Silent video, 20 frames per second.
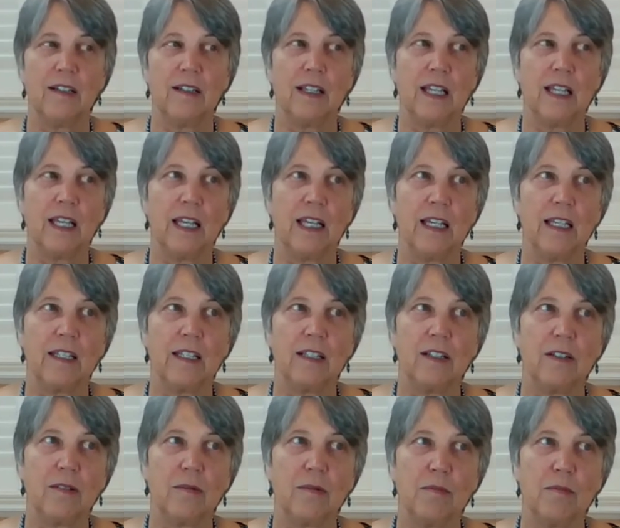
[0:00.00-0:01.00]
and
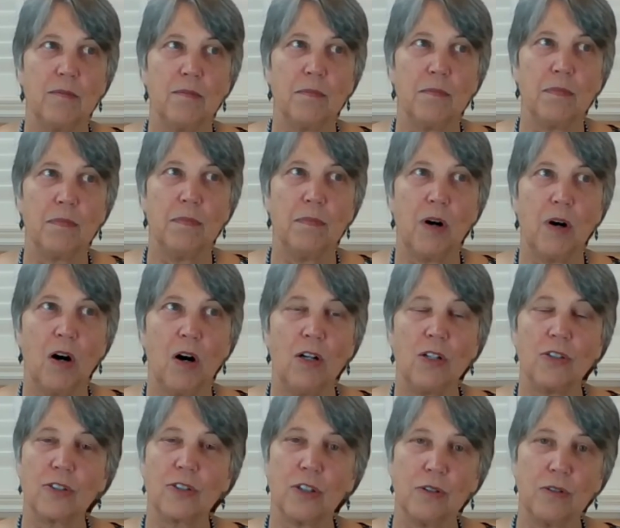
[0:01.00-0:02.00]

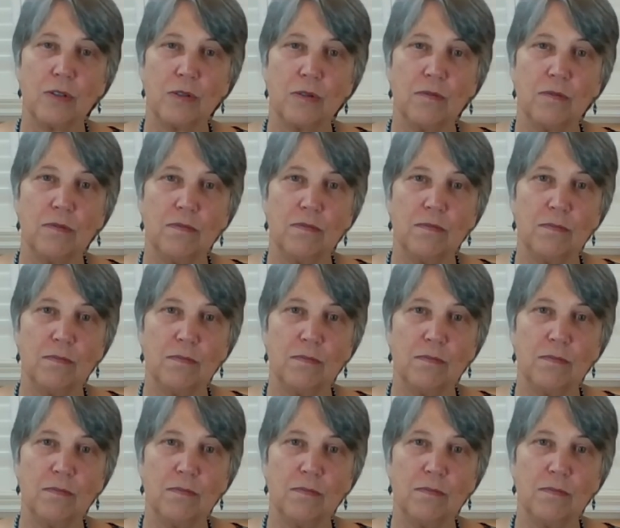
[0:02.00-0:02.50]
also